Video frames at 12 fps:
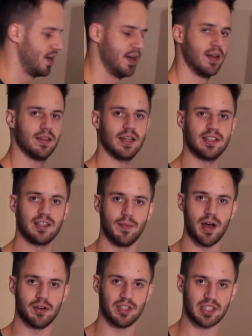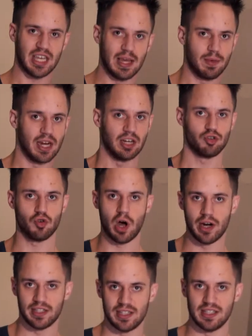they somehow just keep getting drawn
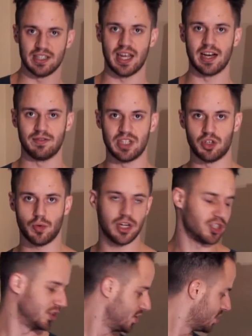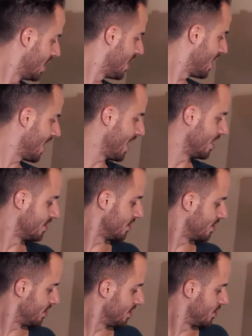into these negative situations. And
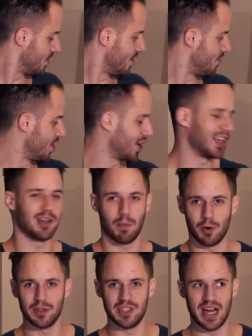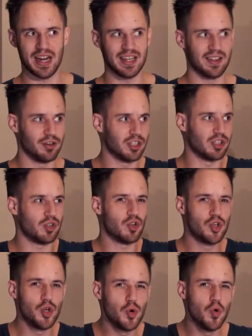if you look at their personality, they're just
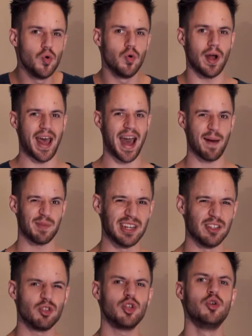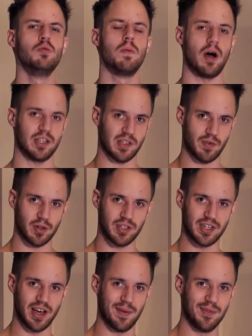too happy too positive all the
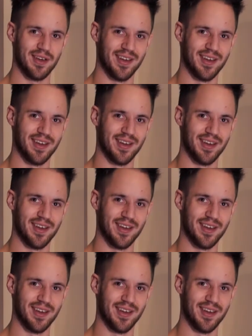time.